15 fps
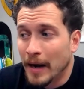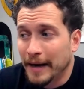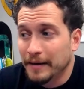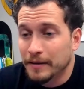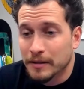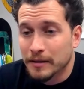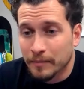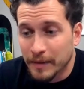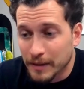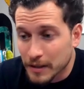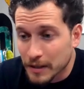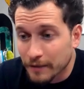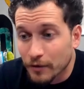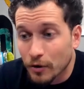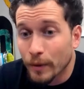Added some
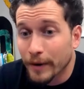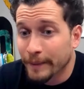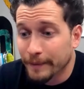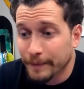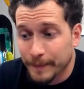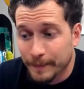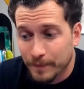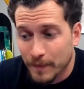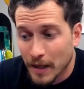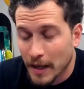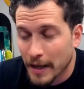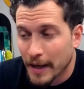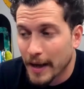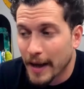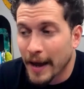pieces of equipment,
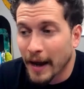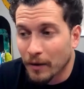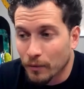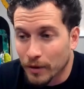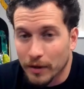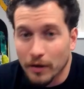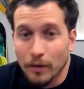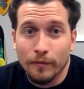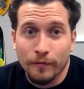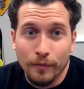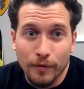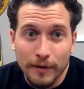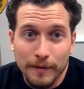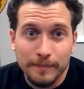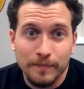and we're going
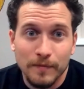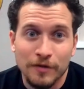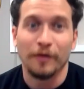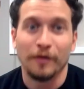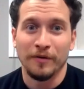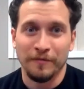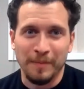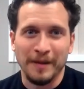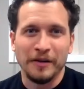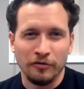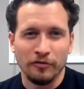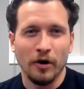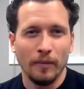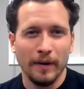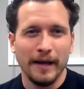for it. So like, we've been
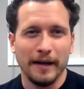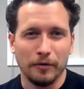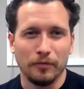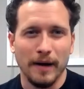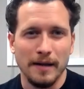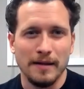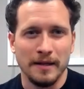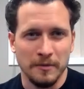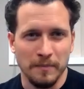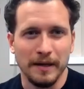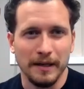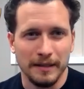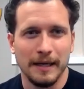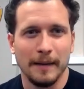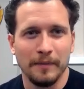growing at a rate that's been
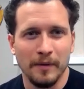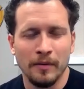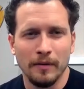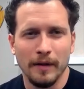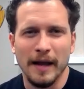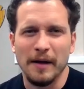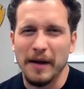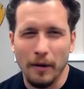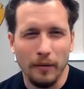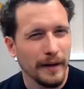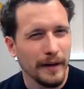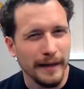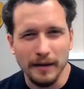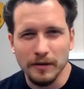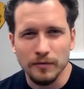acceptable, and now we're
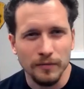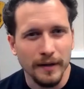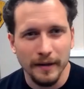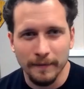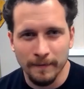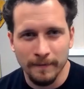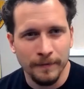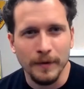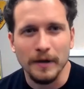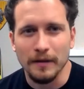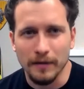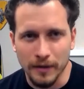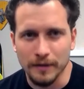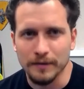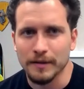like, let's really
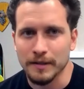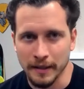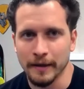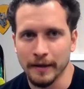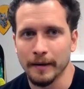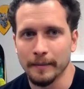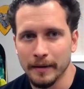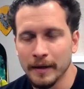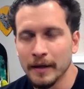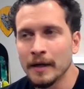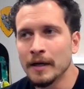freaking turn this thing up.